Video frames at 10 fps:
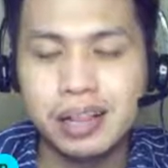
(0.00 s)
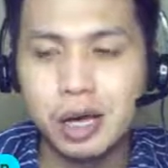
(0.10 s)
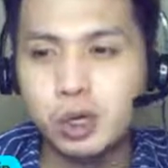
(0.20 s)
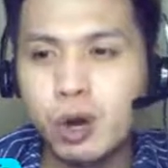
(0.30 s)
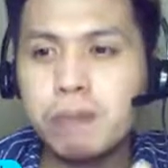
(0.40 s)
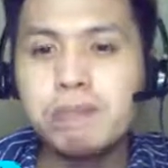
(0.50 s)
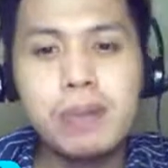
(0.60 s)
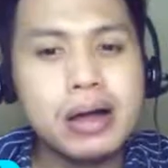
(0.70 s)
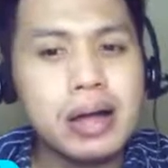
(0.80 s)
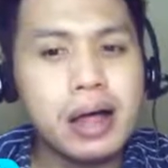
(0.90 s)
you have
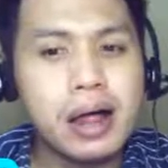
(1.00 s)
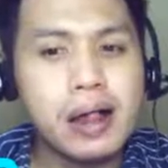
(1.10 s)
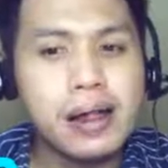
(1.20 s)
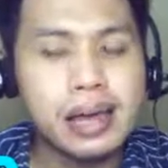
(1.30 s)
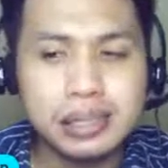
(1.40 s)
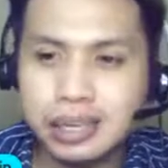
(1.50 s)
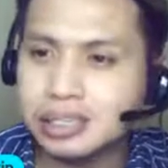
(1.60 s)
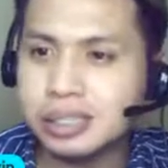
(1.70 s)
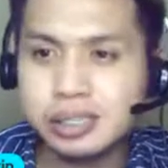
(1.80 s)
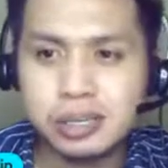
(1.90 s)
in
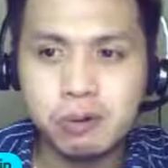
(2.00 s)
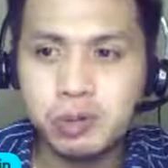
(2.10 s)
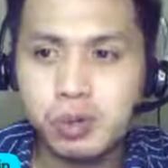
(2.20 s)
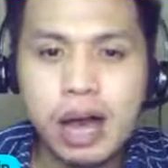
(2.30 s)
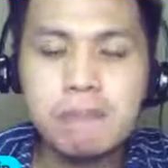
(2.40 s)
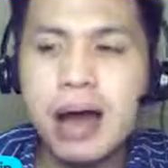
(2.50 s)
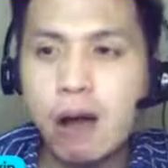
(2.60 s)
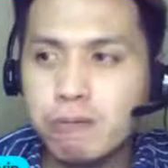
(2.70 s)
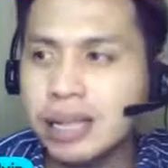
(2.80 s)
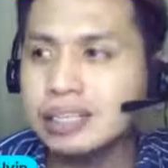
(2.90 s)
this you have
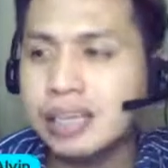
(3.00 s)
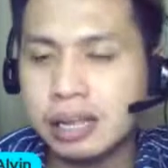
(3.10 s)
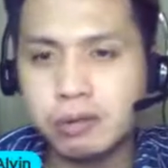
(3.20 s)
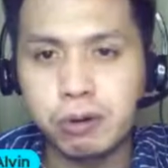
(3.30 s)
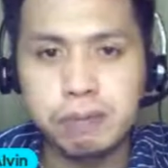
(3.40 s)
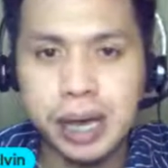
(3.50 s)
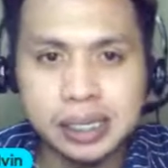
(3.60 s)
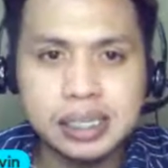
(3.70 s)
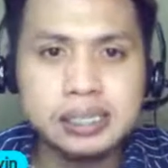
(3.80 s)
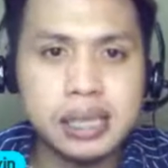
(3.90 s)
how many sender?
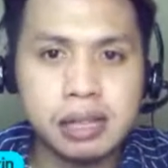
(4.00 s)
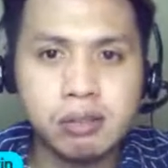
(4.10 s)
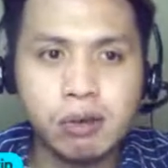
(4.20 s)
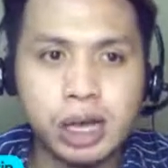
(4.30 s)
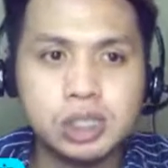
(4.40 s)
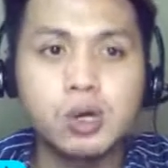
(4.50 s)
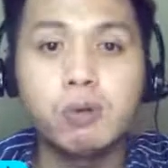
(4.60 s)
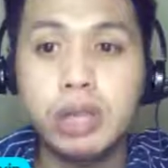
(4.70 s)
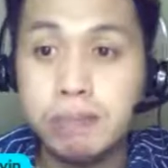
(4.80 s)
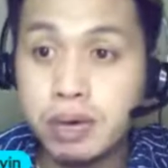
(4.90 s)
Basic sender. It's
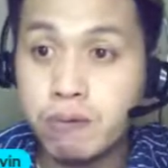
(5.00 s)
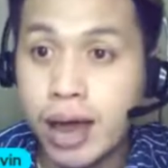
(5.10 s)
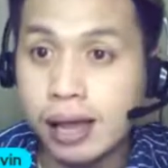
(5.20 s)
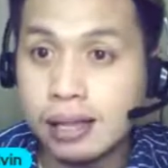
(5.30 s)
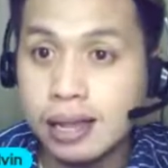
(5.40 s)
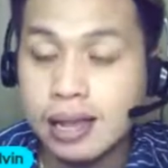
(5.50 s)
only me, right?